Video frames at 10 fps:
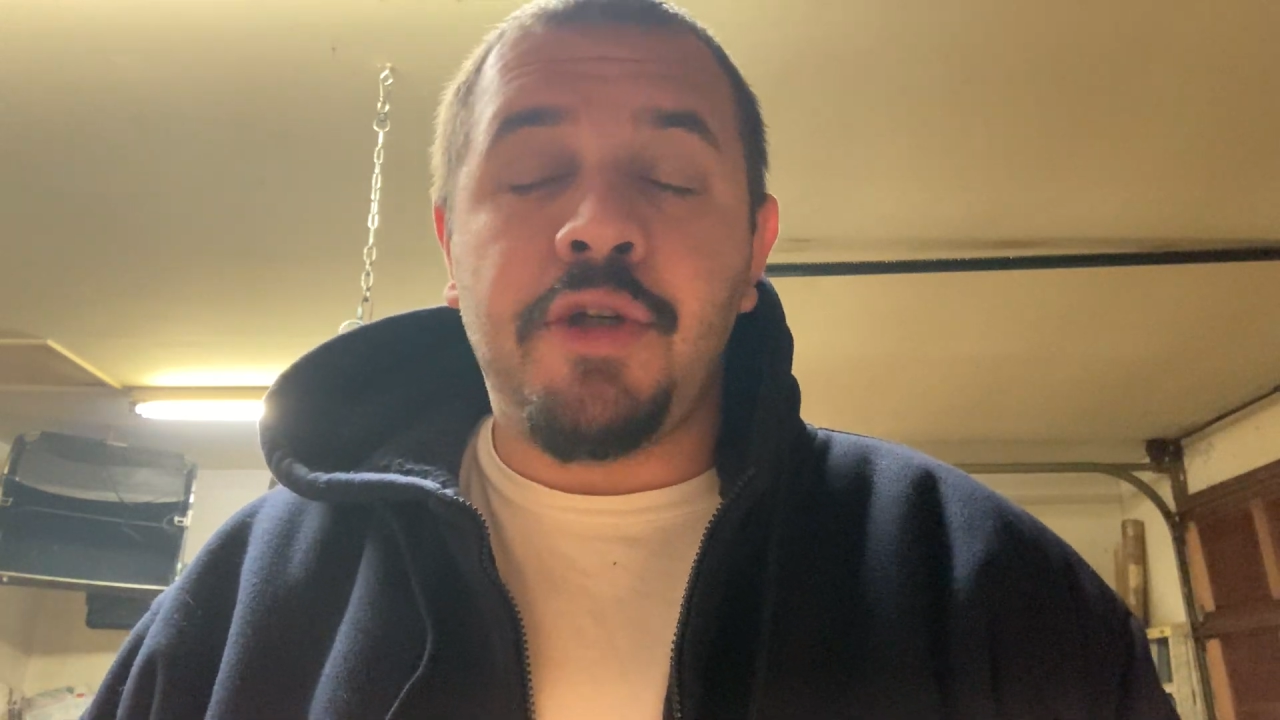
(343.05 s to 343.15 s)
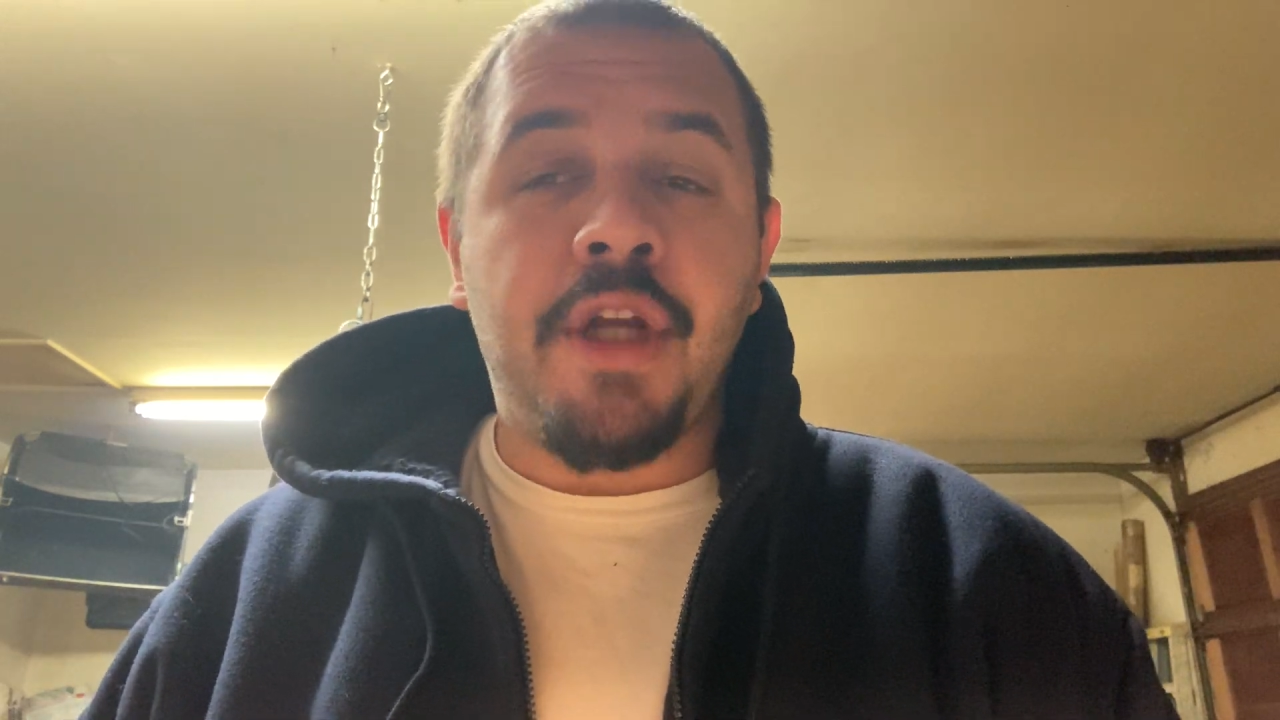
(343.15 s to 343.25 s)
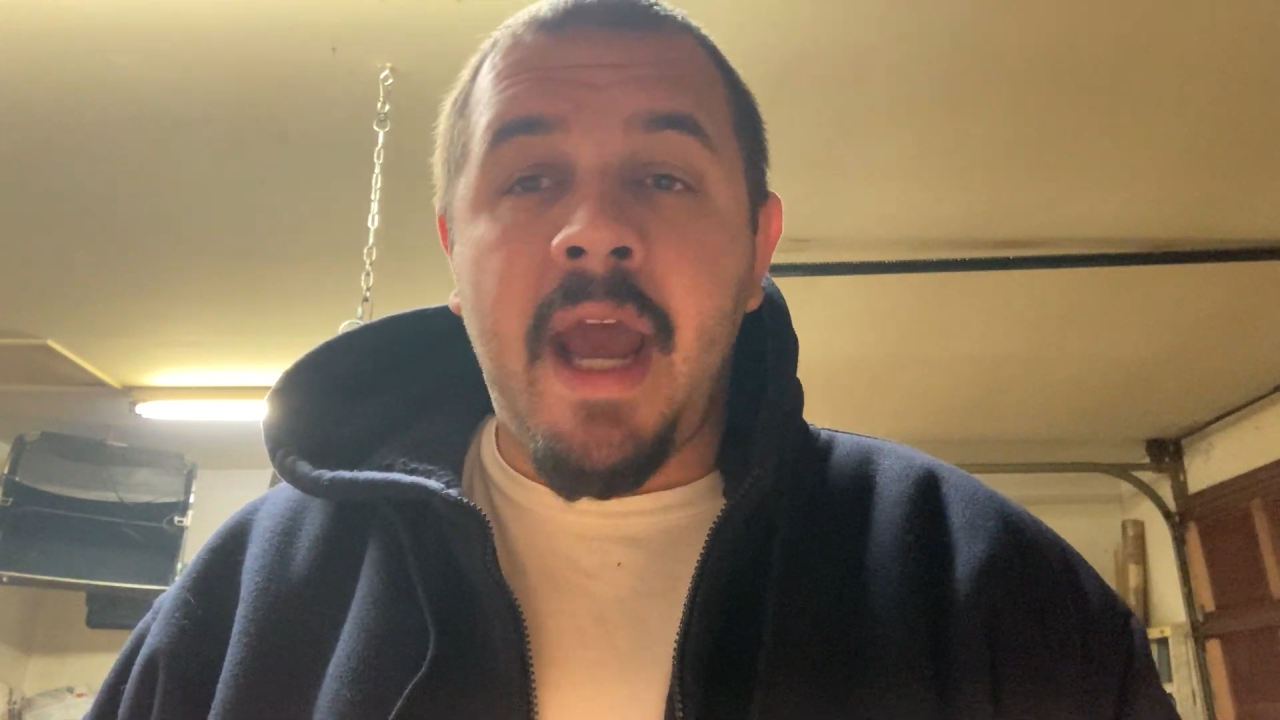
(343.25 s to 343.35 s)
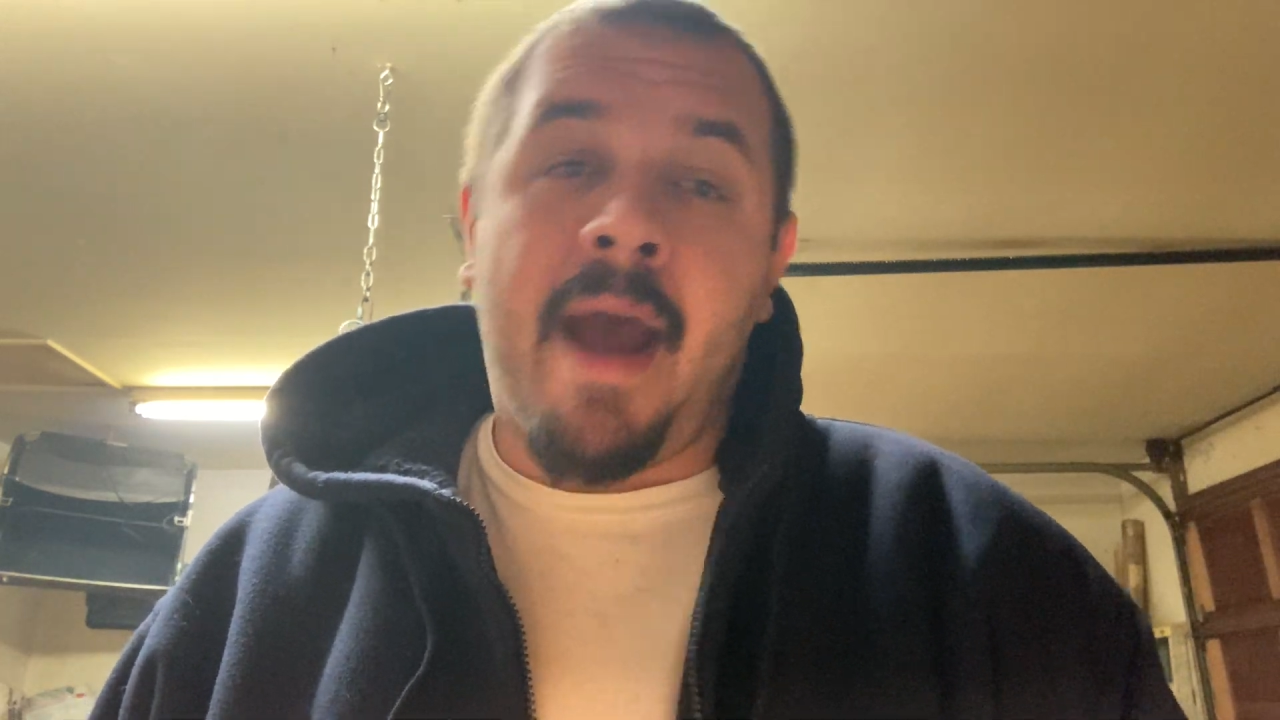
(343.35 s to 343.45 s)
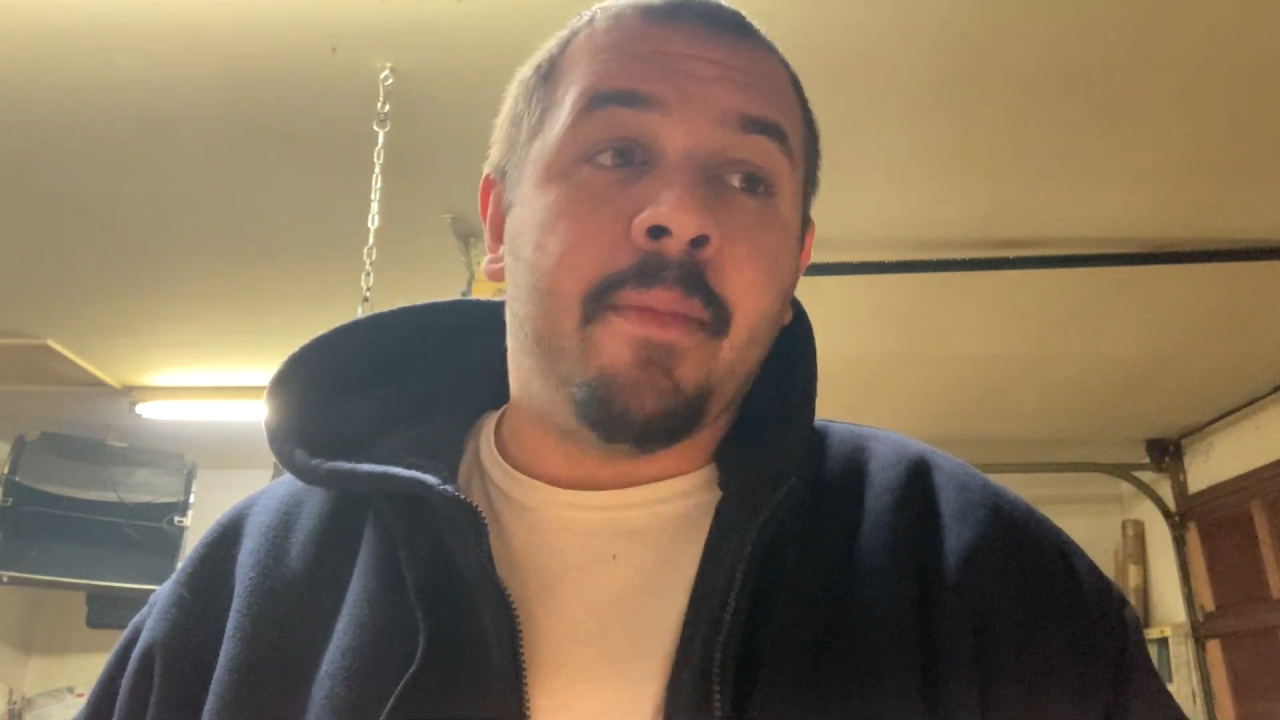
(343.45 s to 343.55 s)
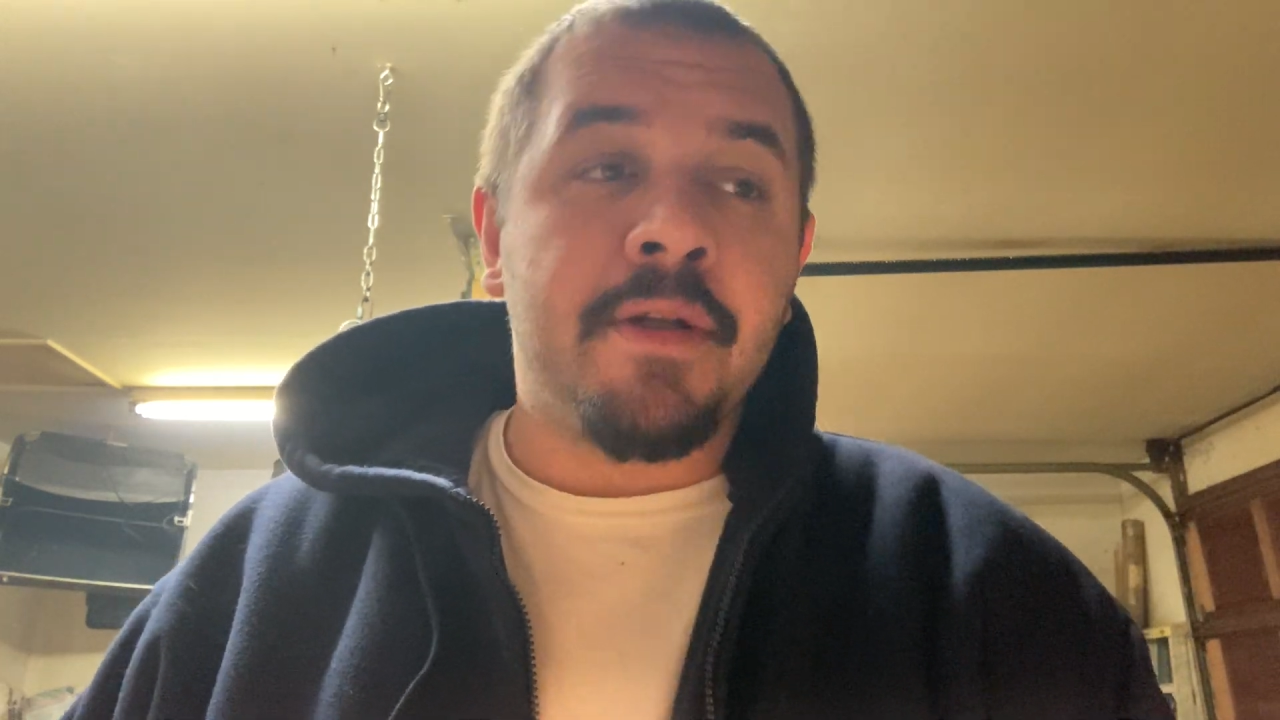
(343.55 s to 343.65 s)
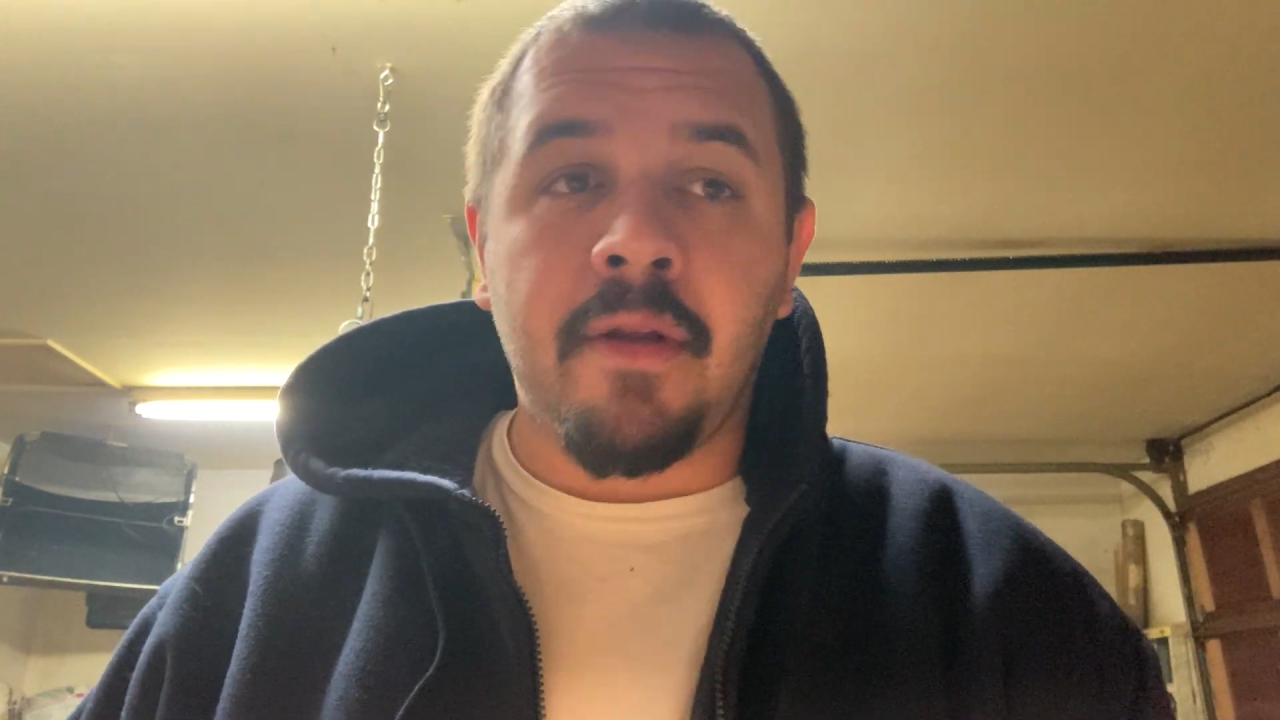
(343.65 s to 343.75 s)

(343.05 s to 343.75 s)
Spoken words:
jab.